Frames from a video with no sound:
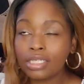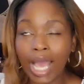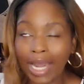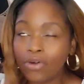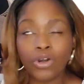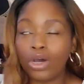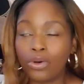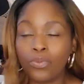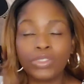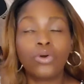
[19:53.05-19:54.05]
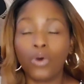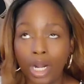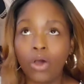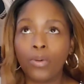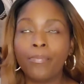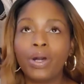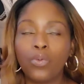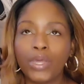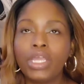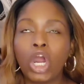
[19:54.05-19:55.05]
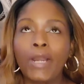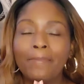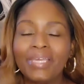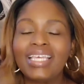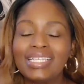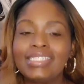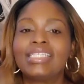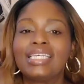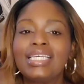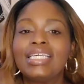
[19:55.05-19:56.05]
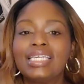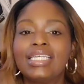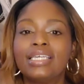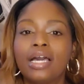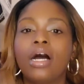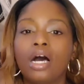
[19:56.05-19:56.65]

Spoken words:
I don't know what's going on, but we are busy.